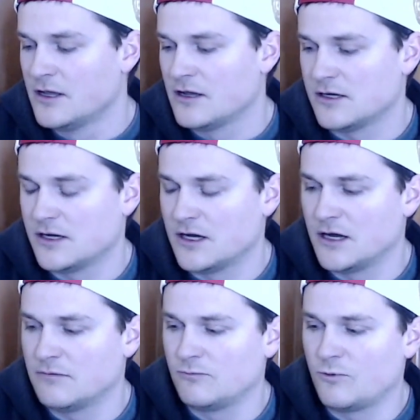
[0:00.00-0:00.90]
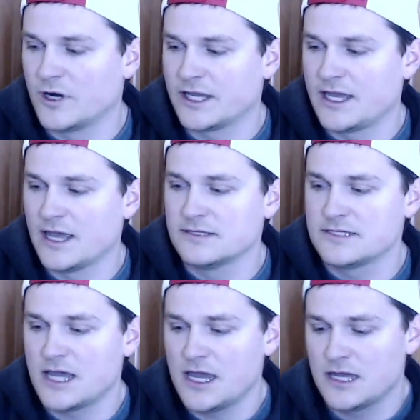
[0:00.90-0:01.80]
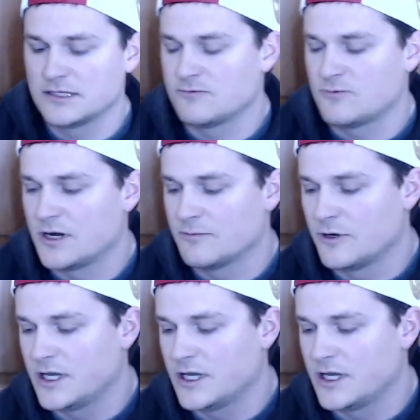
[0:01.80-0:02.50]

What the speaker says: What I can say is what I'm going to